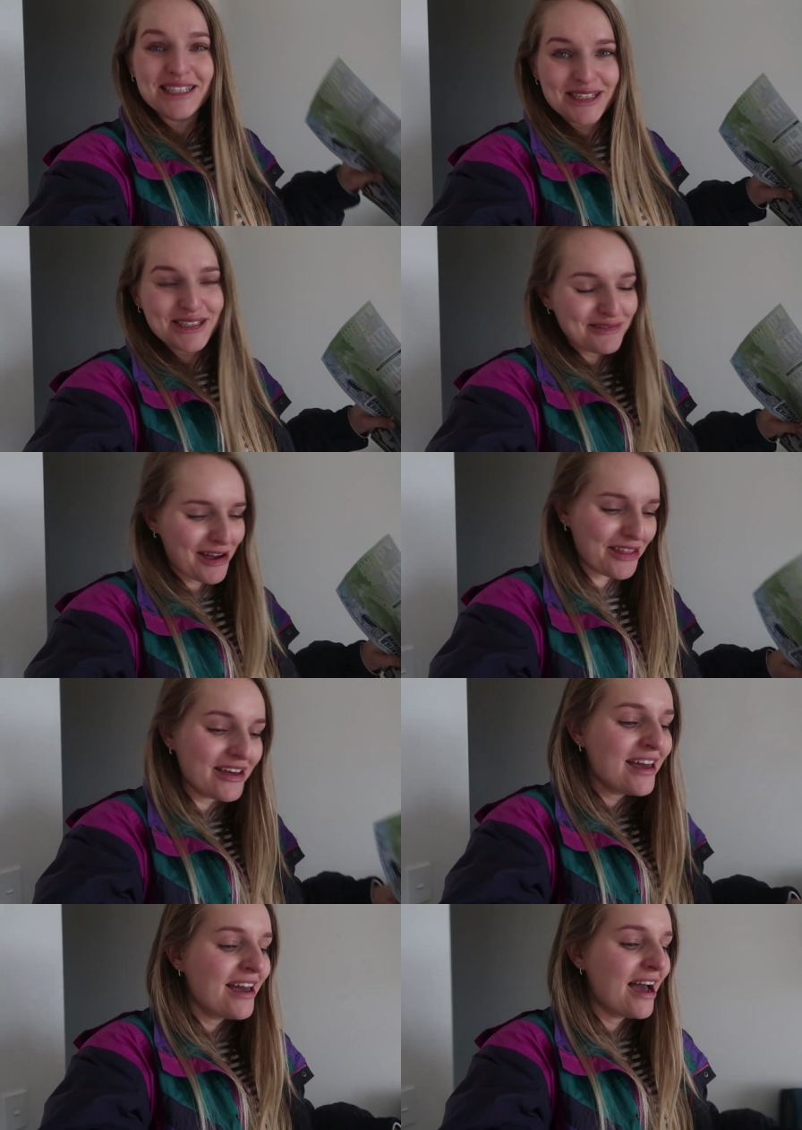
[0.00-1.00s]
center
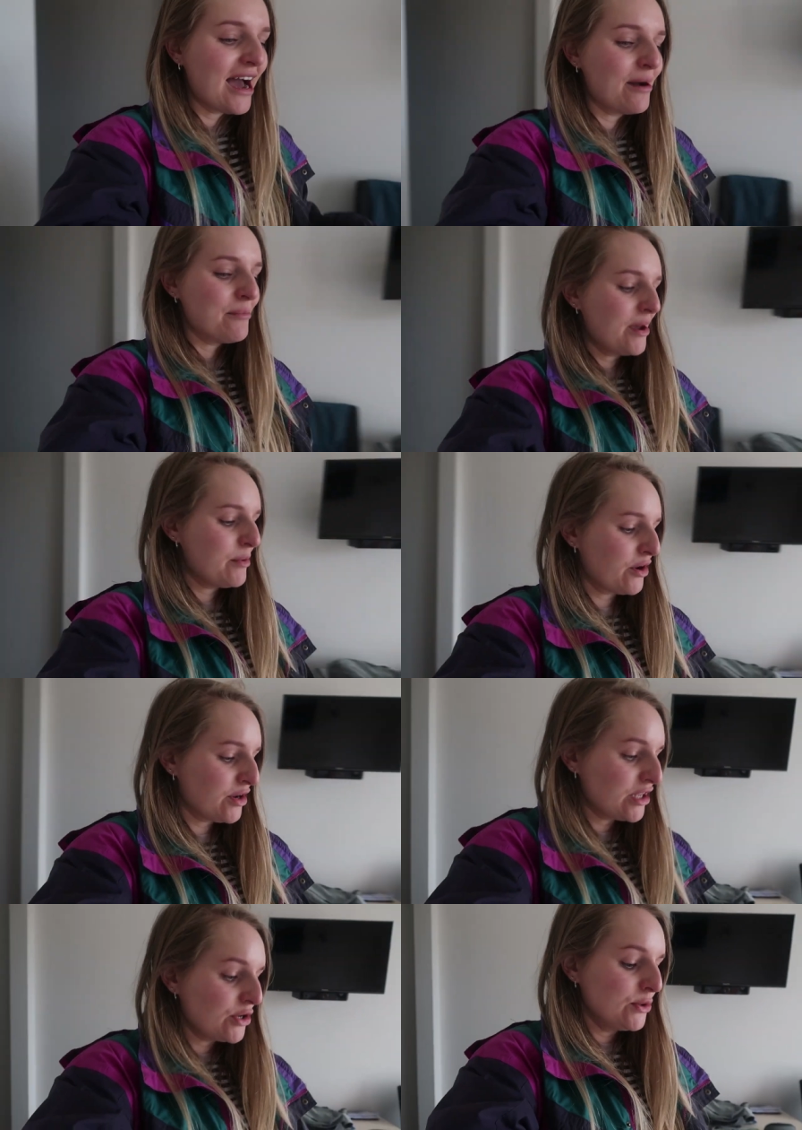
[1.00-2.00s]
rather um, that we're going
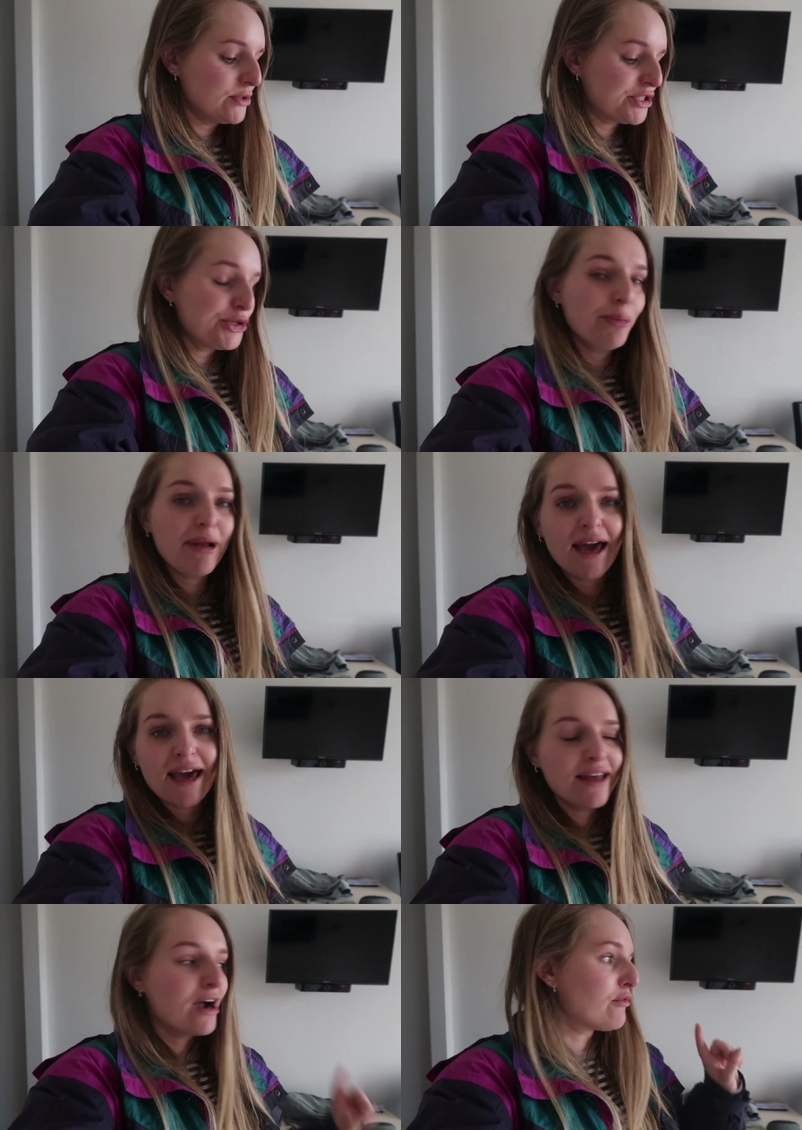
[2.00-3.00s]
to use to
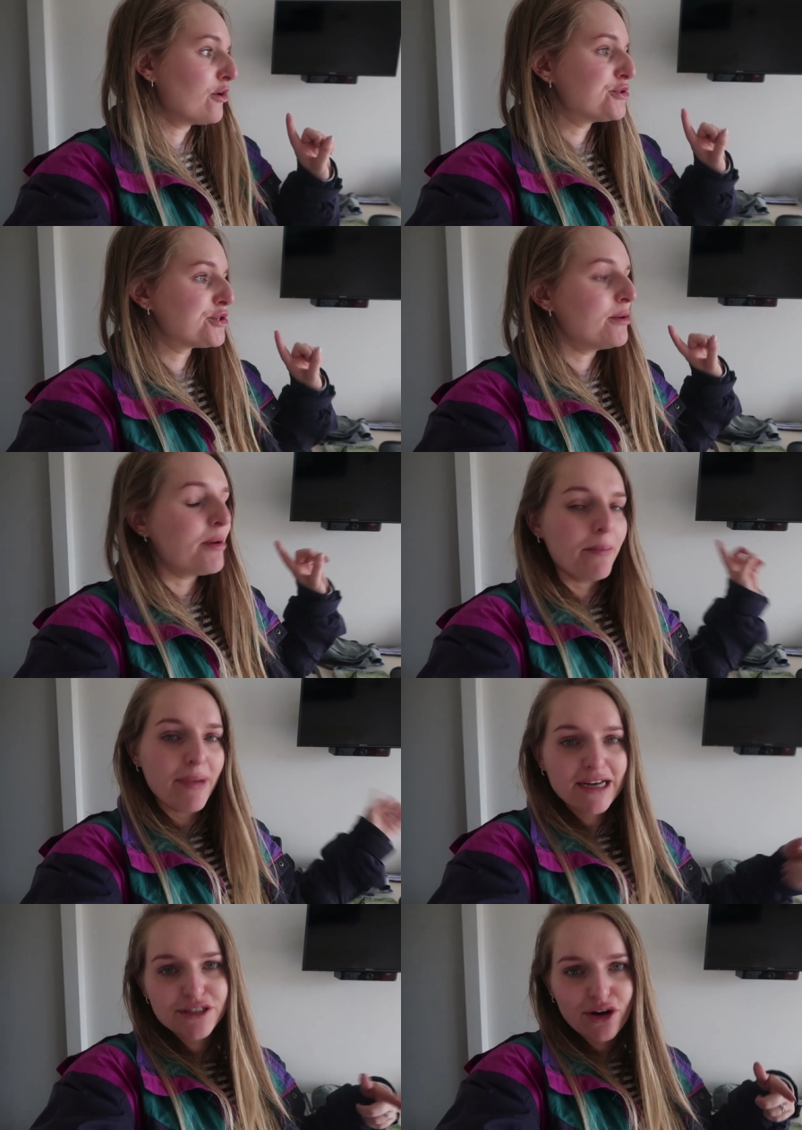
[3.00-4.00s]
plan our road trip
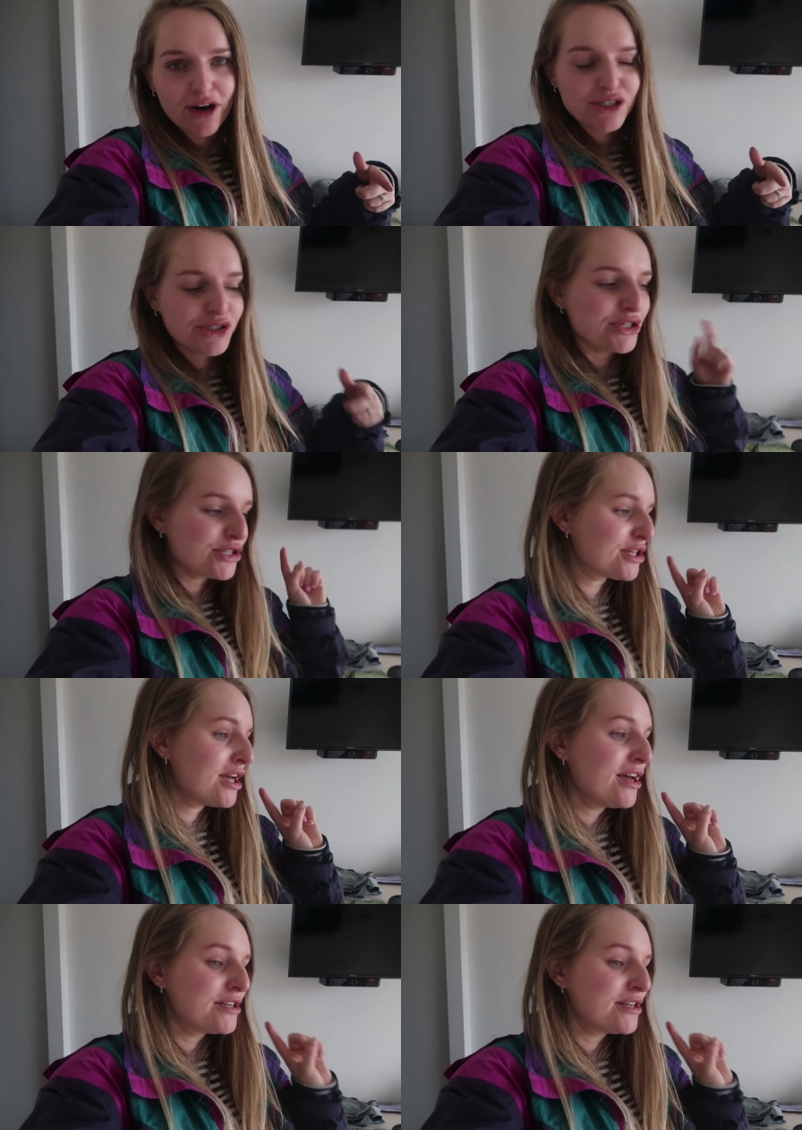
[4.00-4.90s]
back to Christchurch